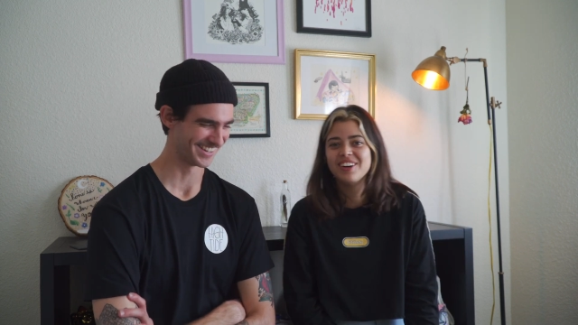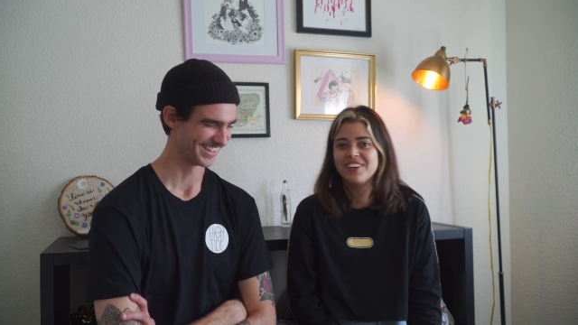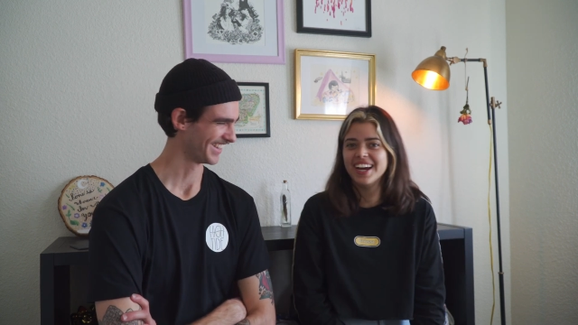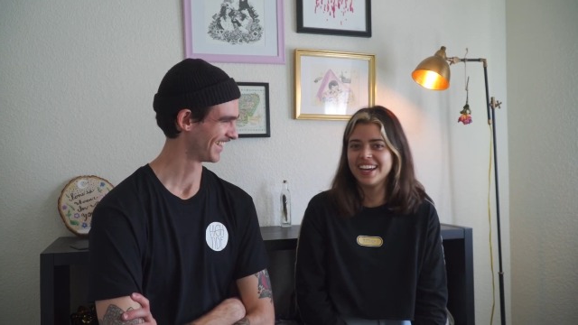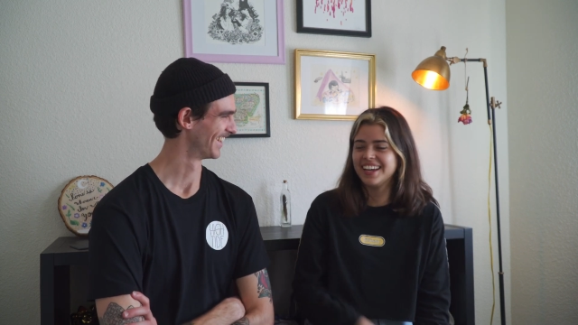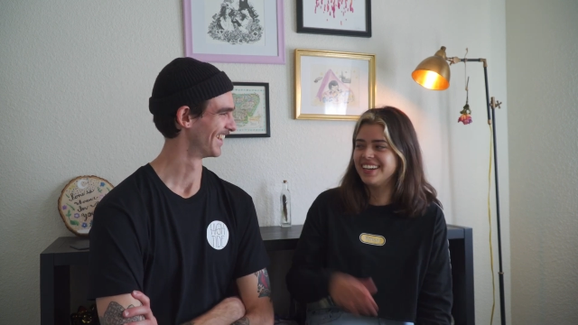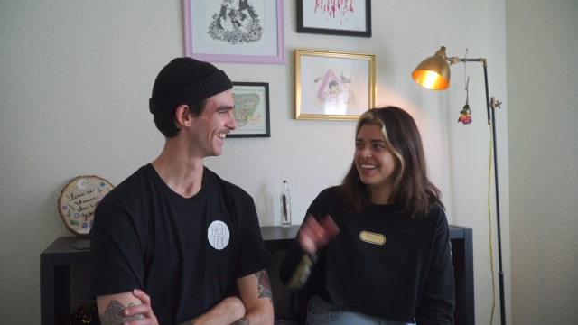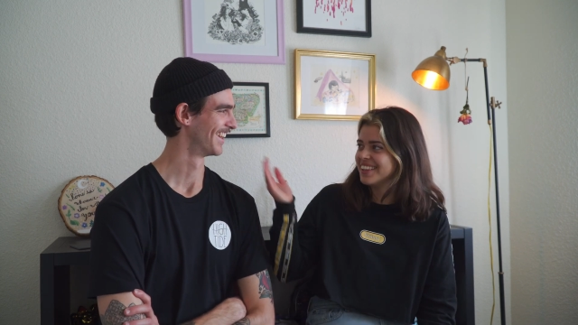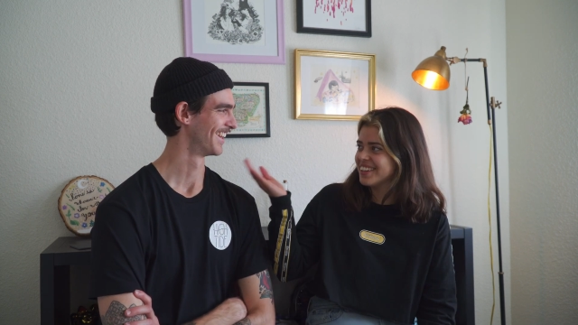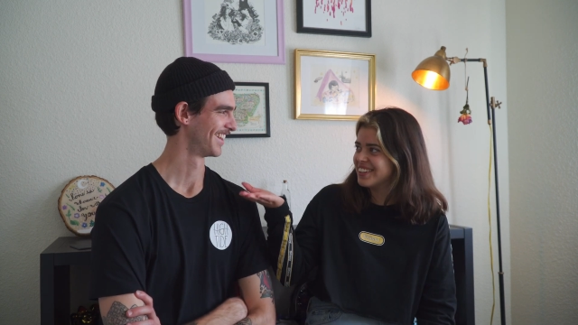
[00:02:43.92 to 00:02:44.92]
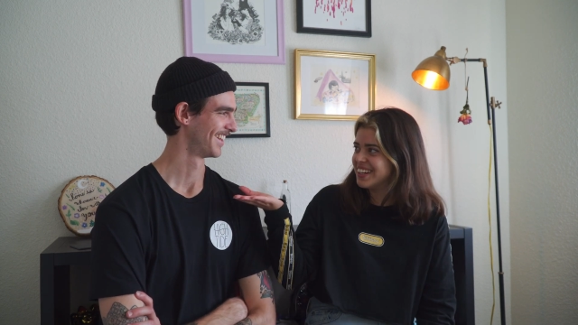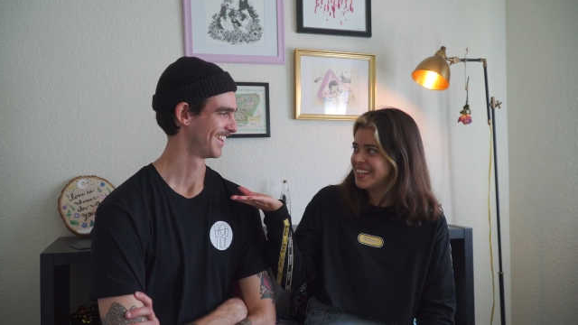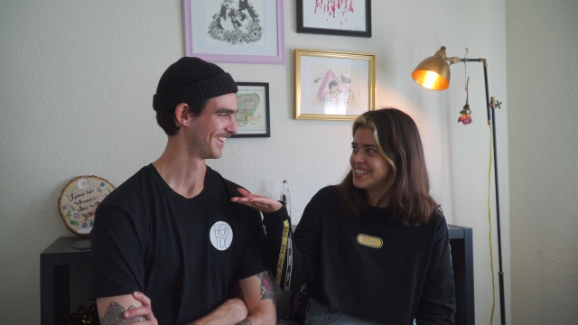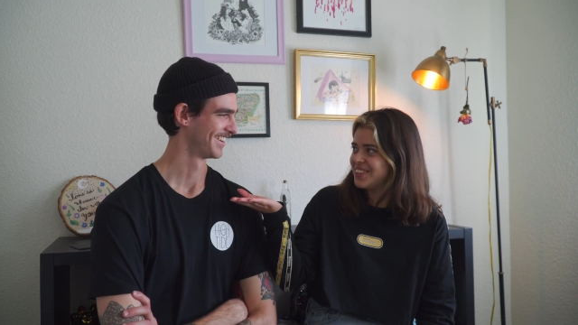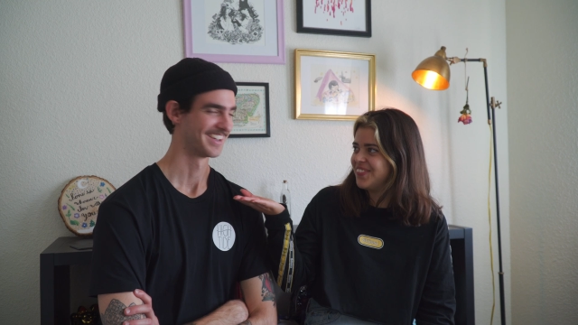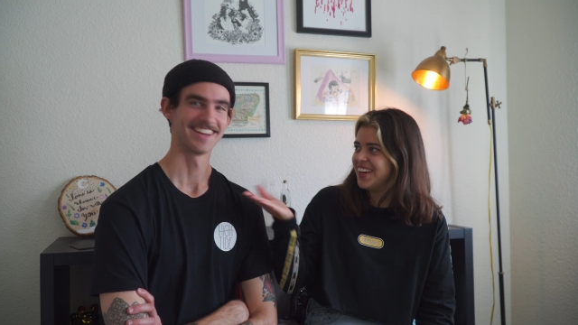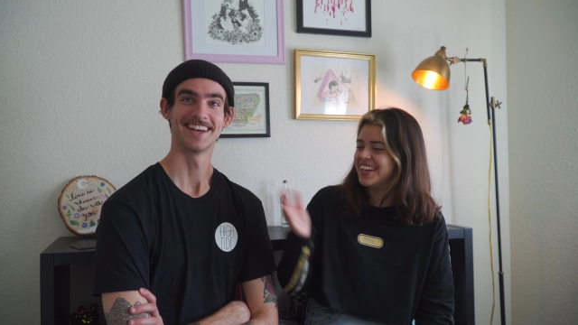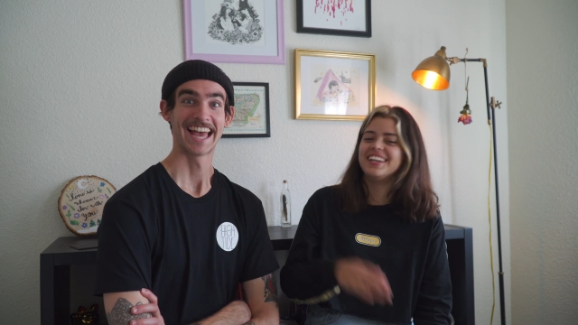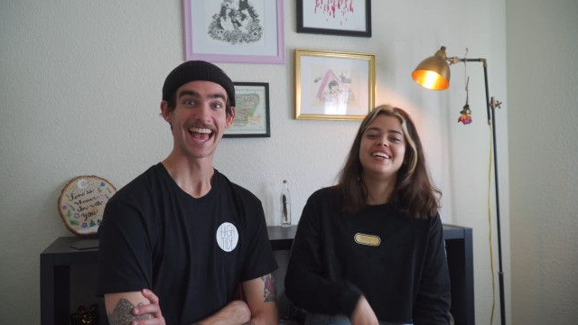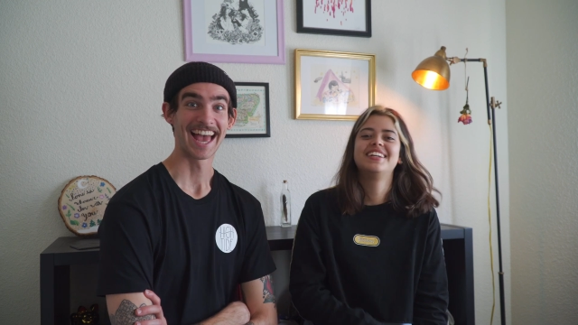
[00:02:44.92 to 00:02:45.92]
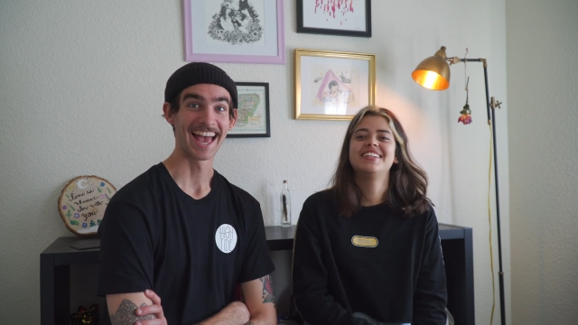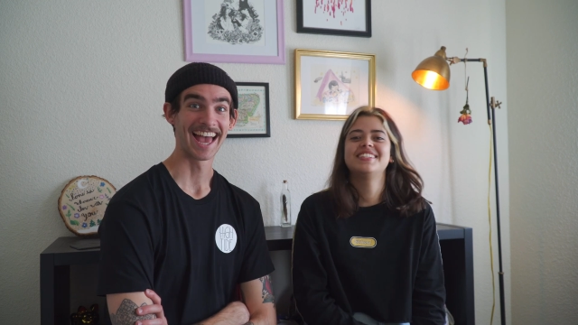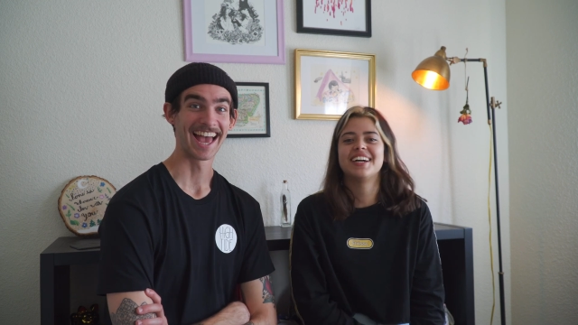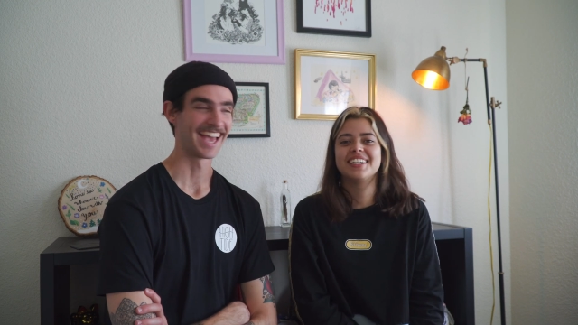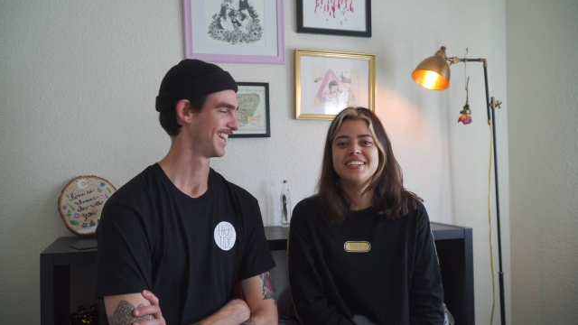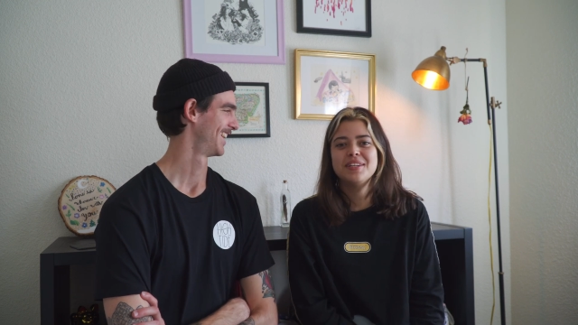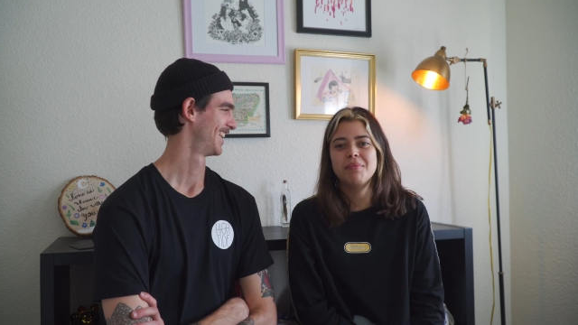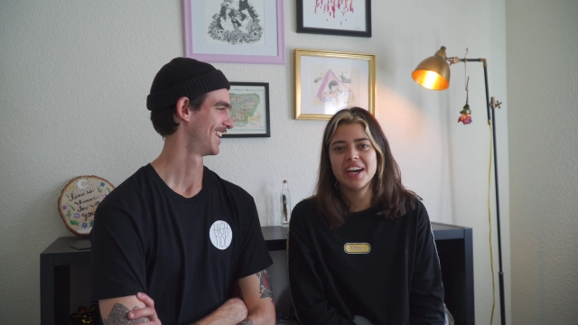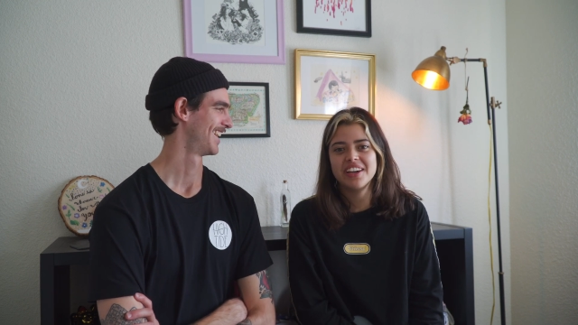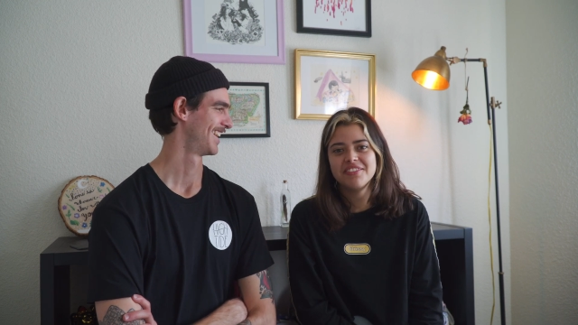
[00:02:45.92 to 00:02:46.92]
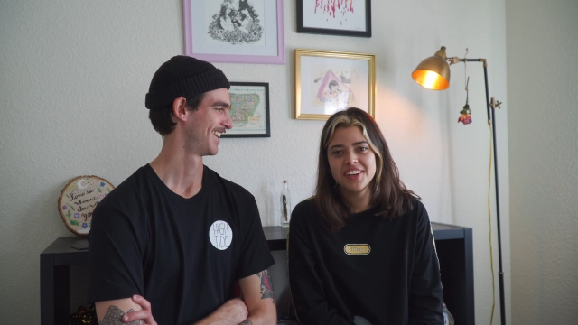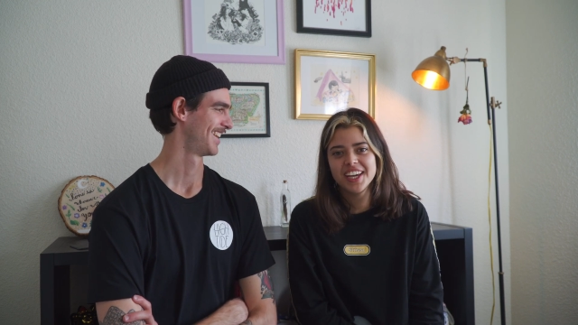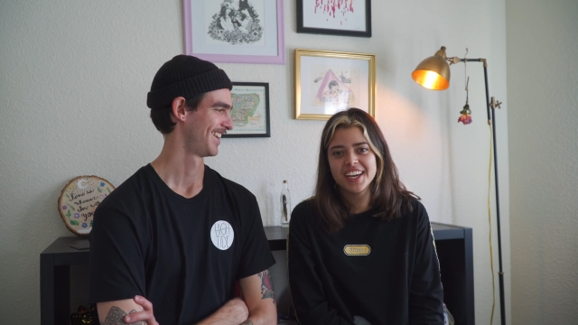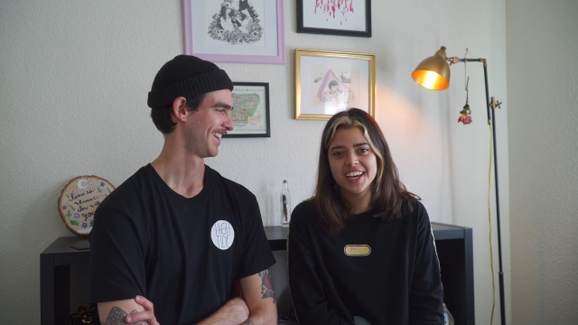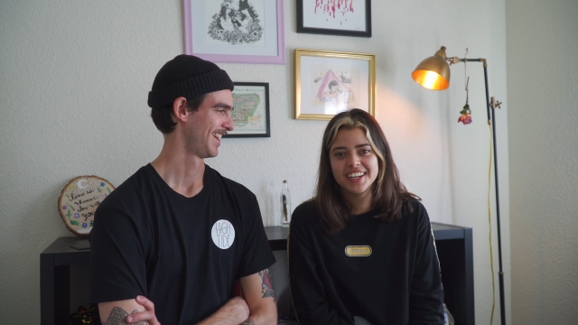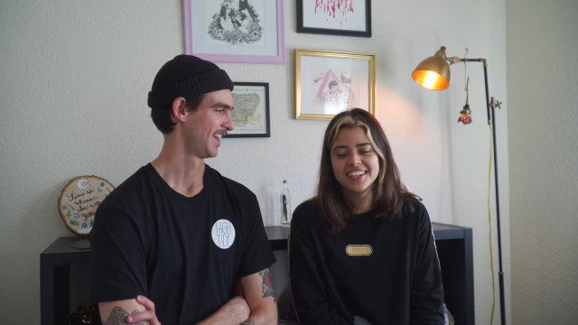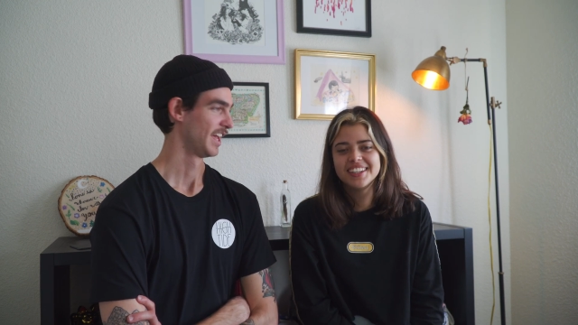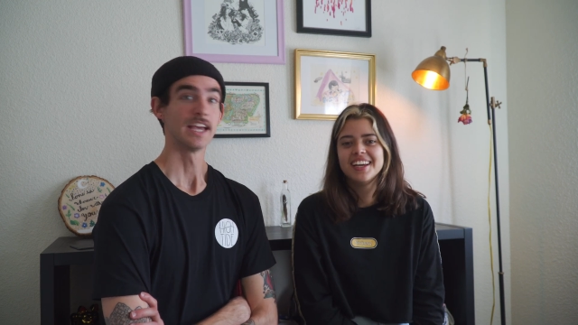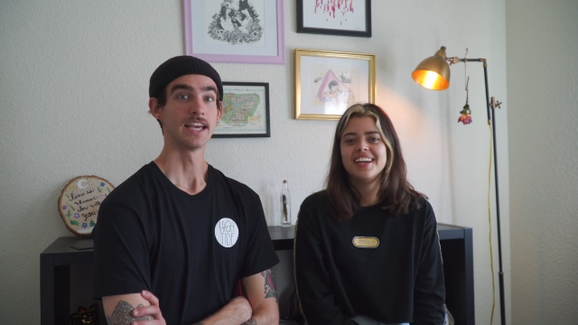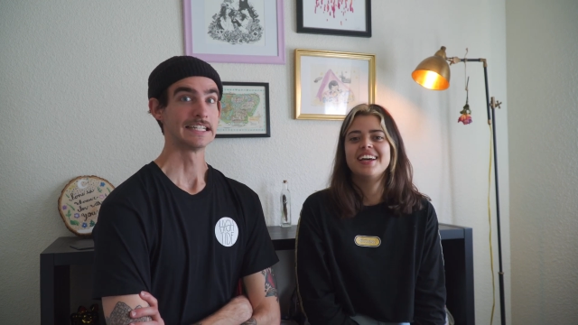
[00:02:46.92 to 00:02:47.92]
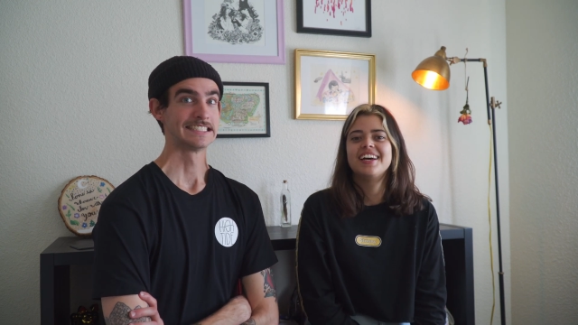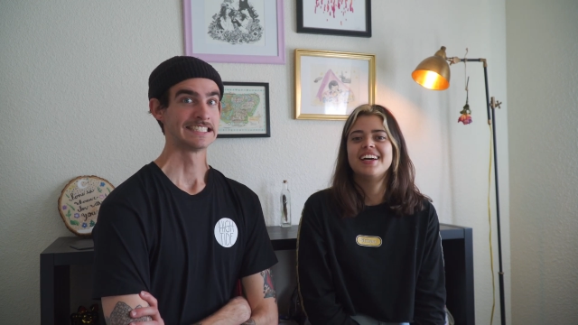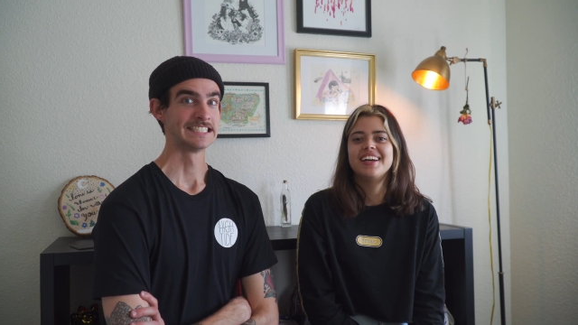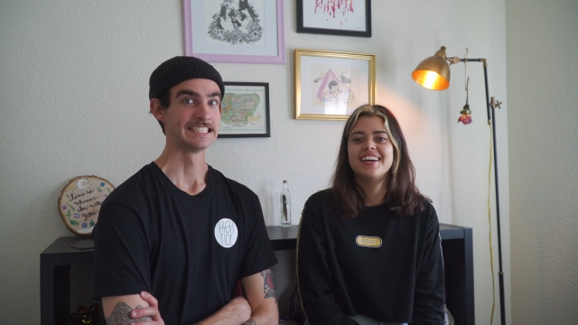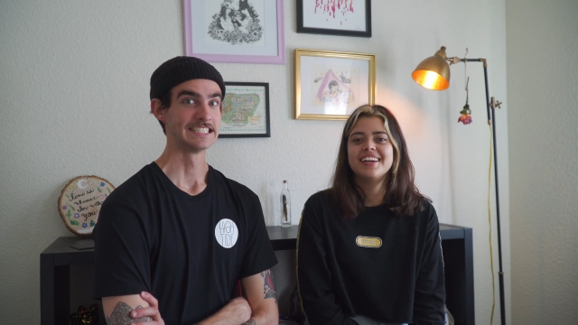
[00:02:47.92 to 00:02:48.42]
Speaker 1: Ryan, the crazy man, decided to buy a van we